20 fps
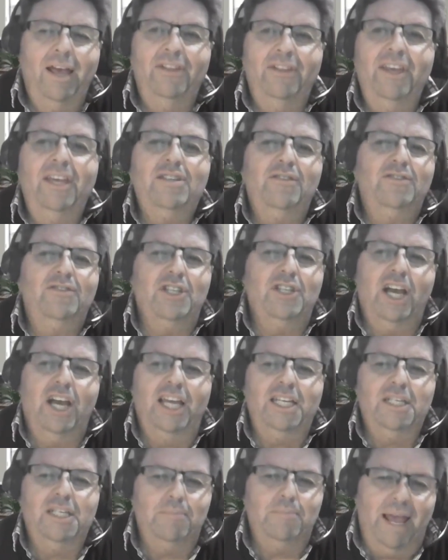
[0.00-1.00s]
things have
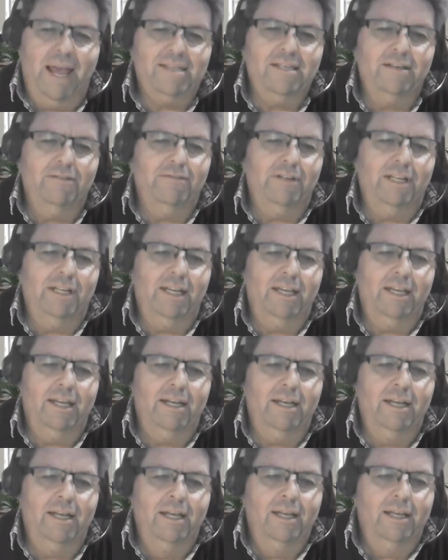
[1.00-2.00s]
changed massively,
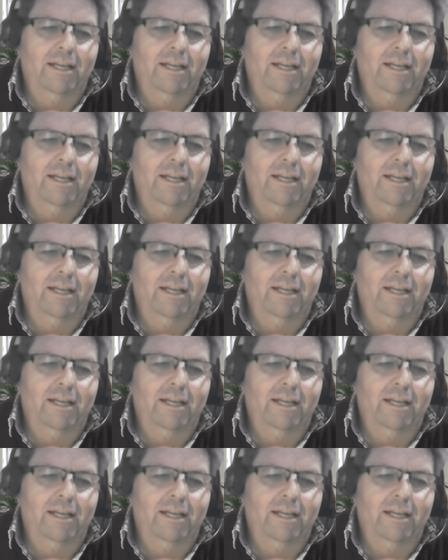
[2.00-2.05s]
and